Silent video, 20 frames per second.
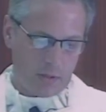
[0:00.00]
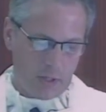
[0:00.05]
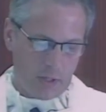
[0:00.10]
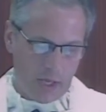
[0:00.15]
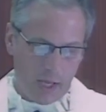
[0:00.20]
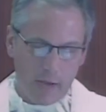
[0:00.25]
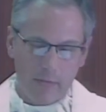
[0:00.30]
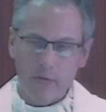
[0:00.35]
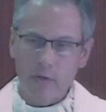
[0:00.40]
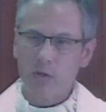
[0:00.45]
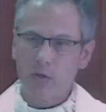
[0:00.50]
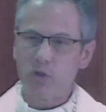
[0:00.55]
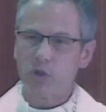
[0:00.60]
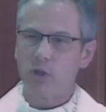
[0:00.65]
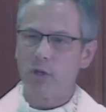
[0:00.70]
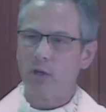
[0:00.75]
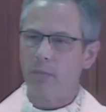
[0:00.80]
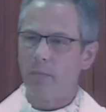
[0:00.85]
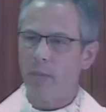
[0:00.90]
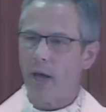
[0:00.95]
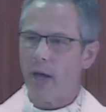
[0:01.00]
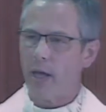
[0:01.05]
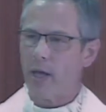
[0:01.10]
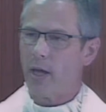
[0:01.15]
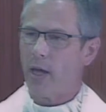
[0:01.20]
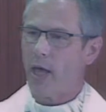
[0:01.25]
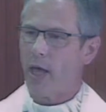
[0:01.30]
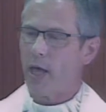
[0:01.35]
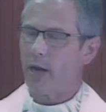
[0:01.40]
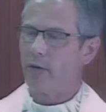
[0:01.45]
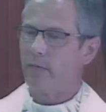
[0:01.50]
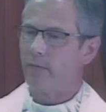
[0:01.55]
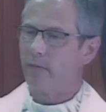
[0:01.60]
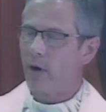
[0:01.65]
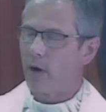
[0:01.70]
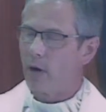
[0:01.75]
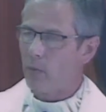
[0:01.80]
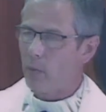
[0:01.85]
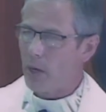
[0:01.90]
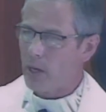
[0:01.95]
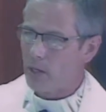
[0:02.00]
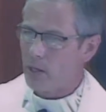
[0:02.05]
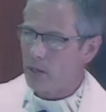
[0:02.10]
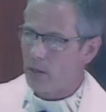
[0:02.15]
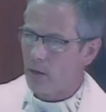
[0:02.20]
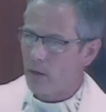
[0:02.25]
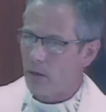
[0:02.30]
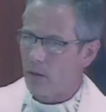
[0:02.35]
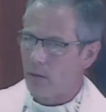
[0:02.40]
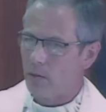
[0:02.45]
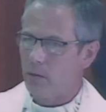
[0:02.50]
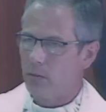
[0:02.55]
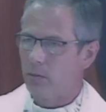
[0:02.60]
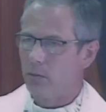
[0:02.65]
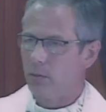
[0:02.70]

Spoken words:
Even Jeremiah had a far way to go,